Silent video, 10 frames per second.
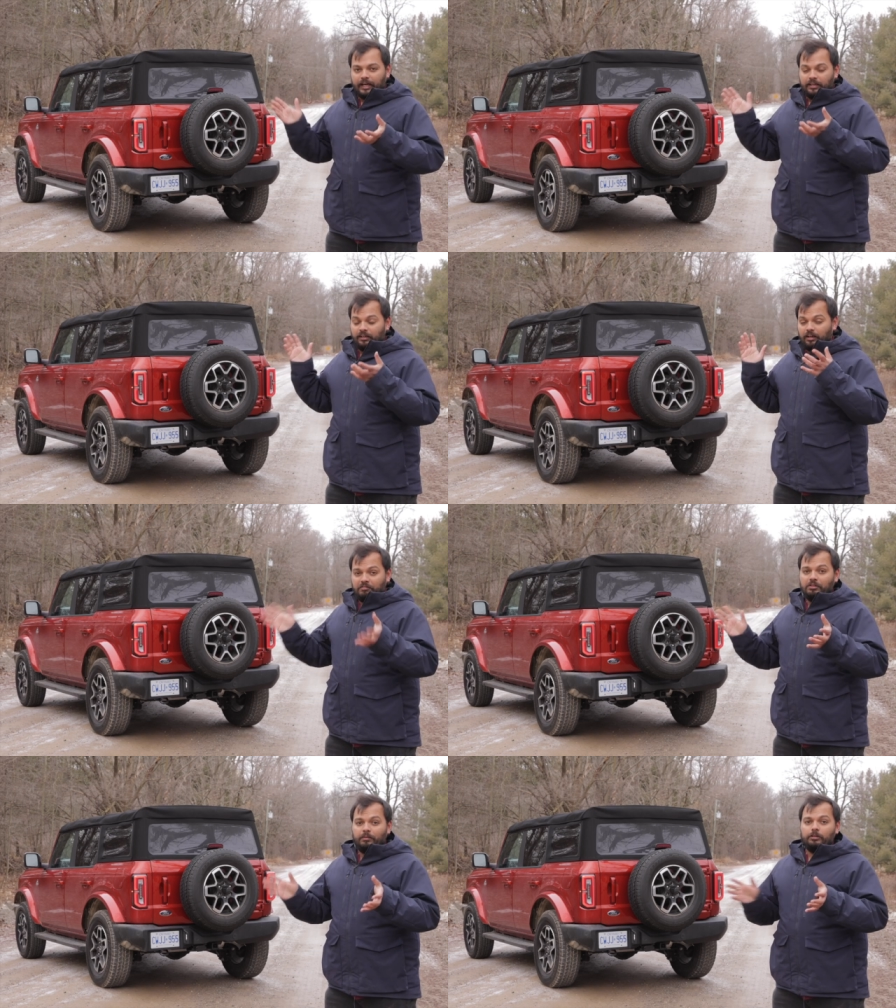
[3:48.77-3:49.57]
I
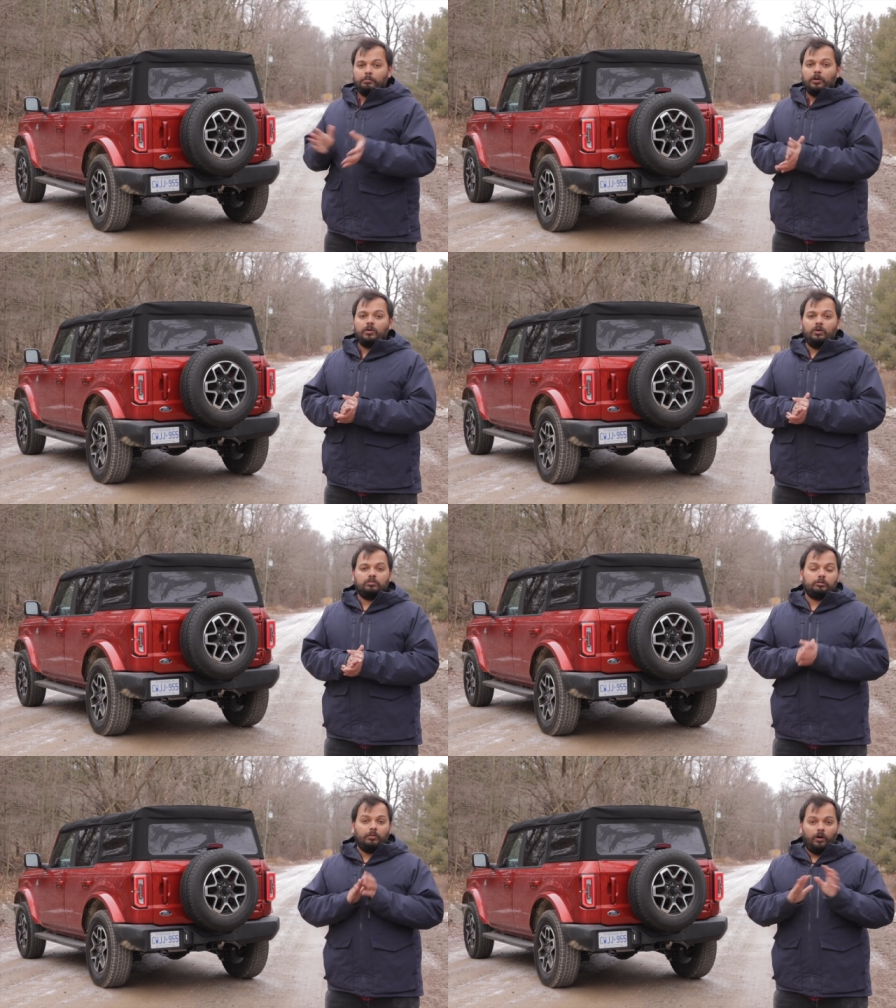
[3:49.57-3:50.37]
love the way the Bronco
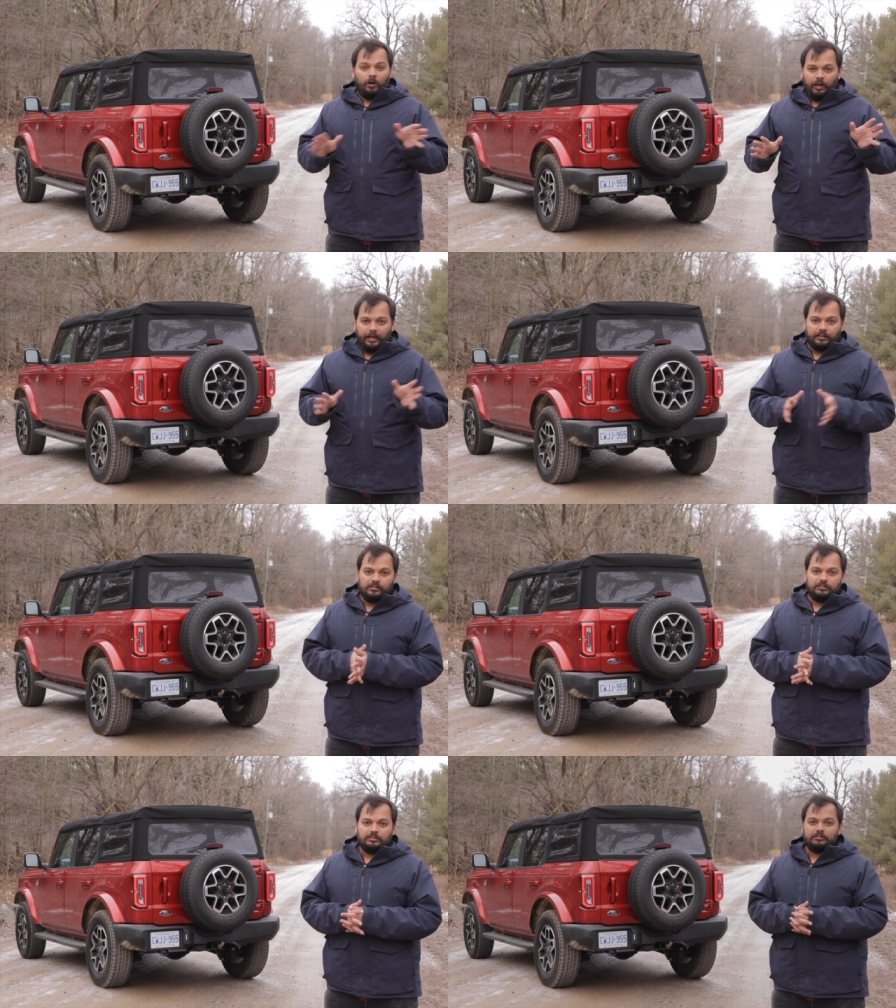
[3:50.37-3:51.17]
looks from all
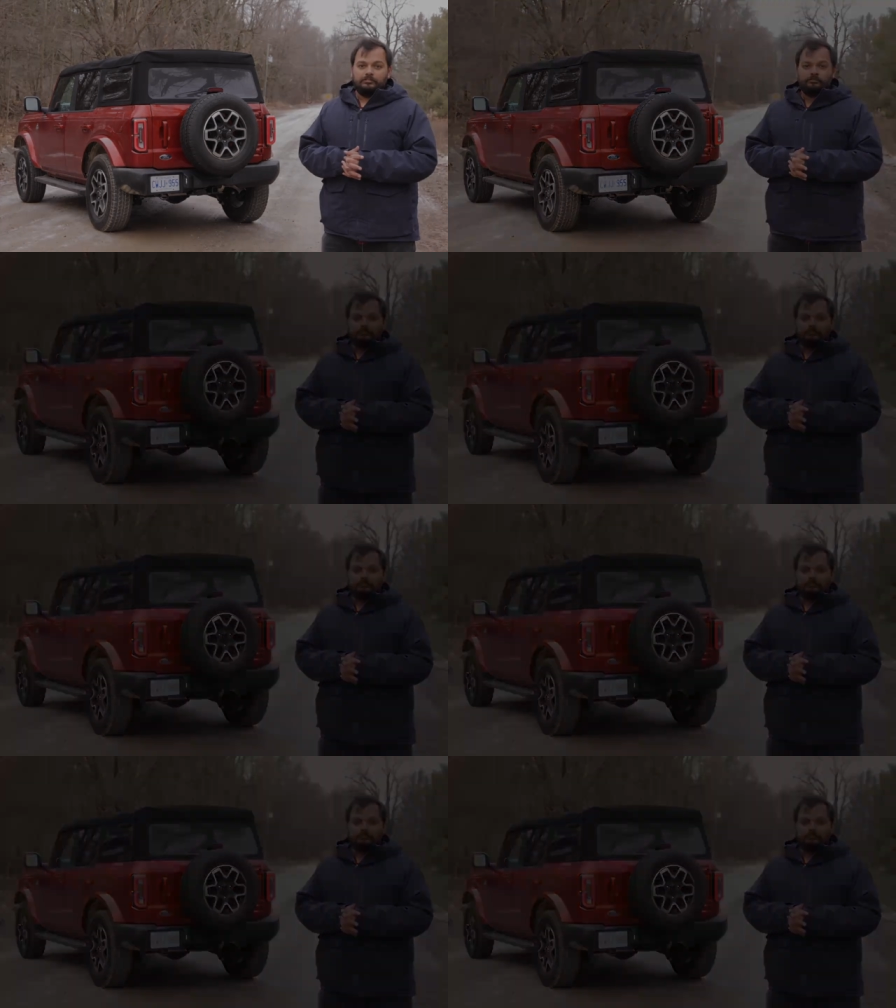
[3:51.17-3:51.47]
angles.